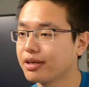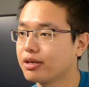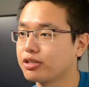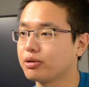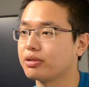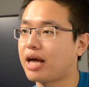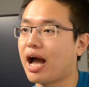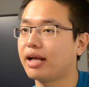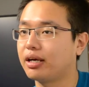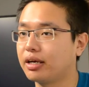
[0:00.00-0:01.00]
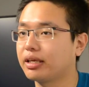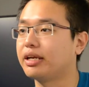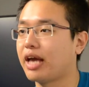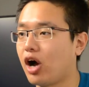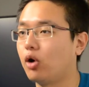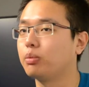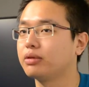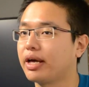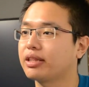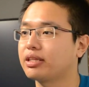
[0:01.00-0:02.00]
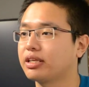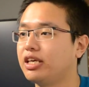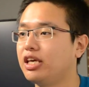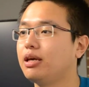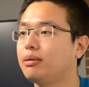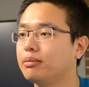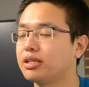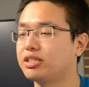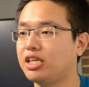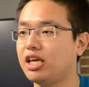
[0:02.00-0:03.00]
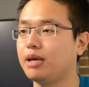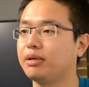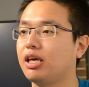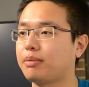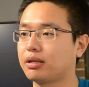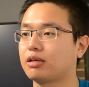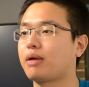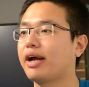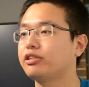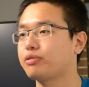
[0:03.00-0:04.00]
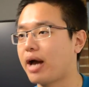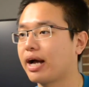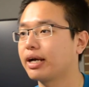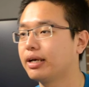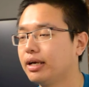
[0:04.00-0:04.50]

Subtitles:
so that can help like the team keep on the right track.